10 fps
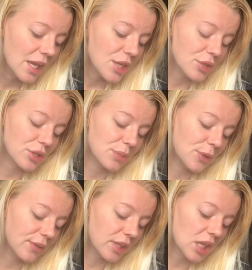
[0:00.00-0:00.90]
So she's
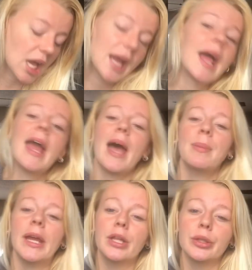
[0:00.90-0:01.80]
moving a lot. I had
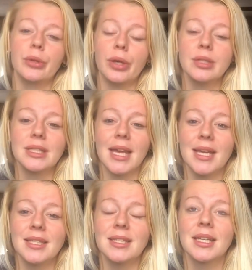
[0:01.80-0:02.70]
my glucose
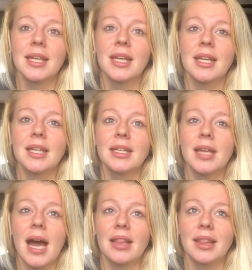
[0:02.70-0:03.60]
test
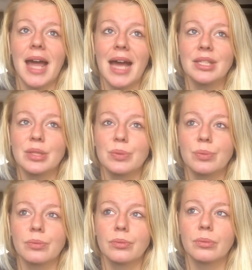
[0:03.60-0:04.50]
not last
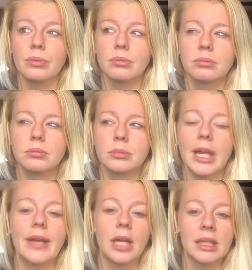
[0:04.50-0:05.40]

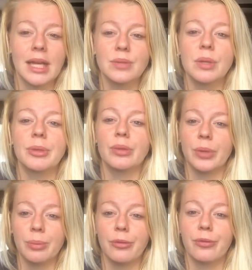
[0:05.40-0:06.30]
week, but the
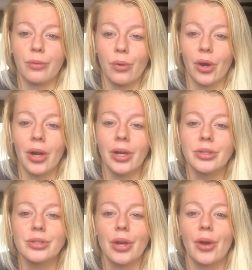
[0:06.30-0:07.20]
week before.
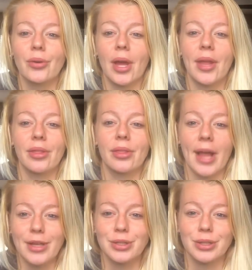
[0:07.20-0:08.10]
So not
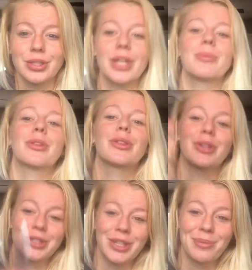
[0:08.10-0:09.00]
last Thursday, but the
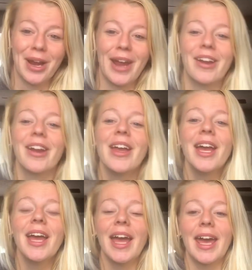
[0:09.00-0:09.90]
Thursday prior.
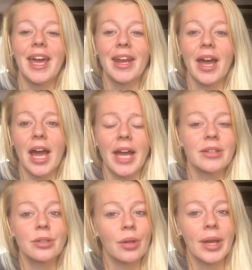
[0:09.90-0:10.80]
And I
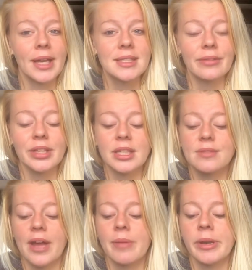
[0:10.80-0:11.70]
don't know, I guess
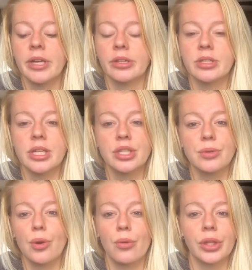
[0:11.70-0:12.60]
everything's fine. My doctor said
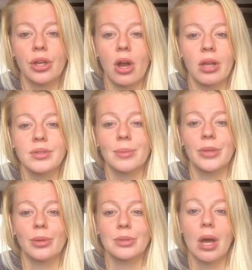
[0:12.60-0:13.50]
she would only call if
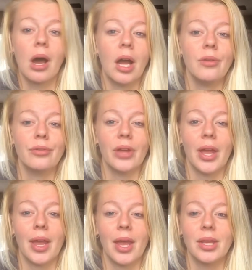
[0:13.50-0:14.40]
something was off,
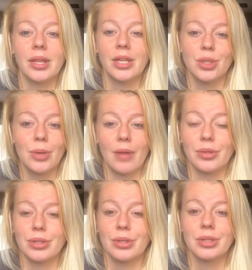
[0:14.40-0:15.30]
and that she would
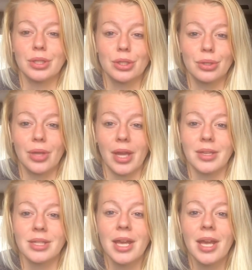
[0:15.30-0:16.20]
results in 2
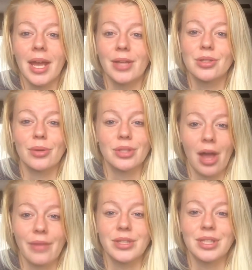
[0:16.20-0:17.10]
days. And so it's
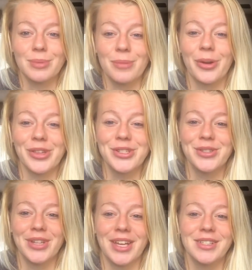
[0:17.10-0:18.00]
obviously been more than
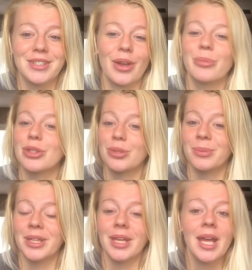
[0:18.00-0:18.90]
2 days. So I'm
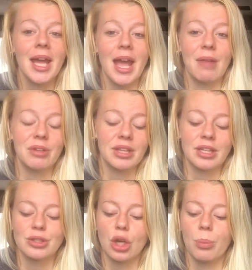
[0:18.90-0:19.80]
assuming everything
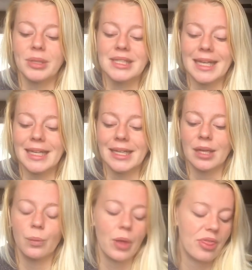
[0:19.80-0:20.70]
is copacetic
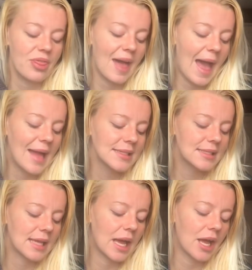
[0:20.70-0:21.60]
with
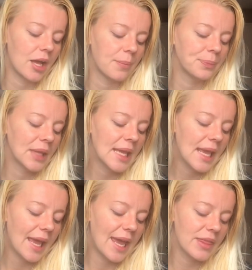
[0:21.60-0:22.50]
that. And
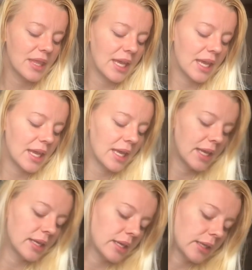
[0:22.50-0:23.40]

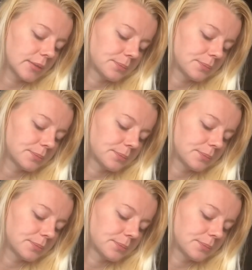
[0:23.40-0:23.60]
then